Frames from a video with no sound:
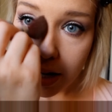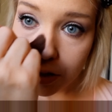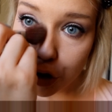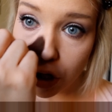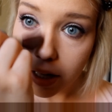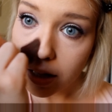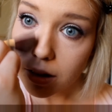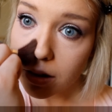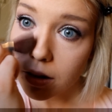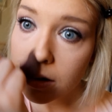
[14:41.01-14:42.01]

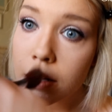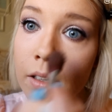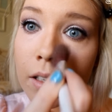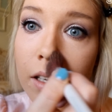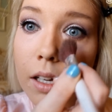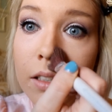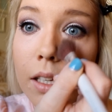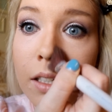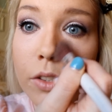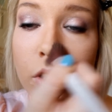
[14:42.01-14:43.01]
giant and
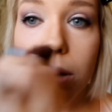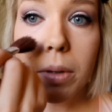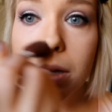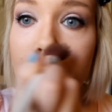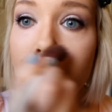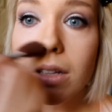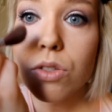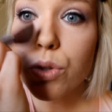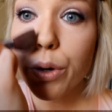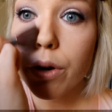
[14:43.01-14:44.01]
like a chubby
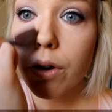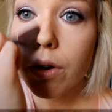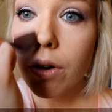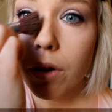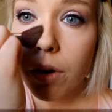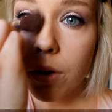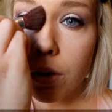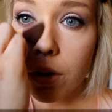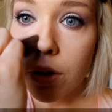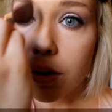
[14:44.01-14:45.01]
monster.
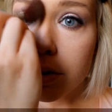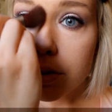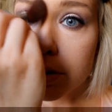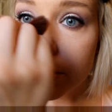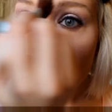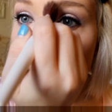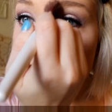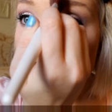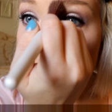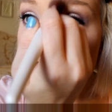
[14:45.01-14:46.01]
So
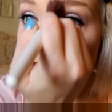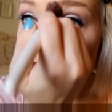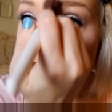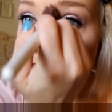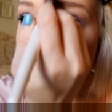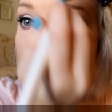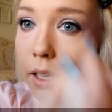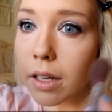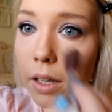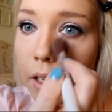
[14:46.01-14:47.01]
we're just going to do that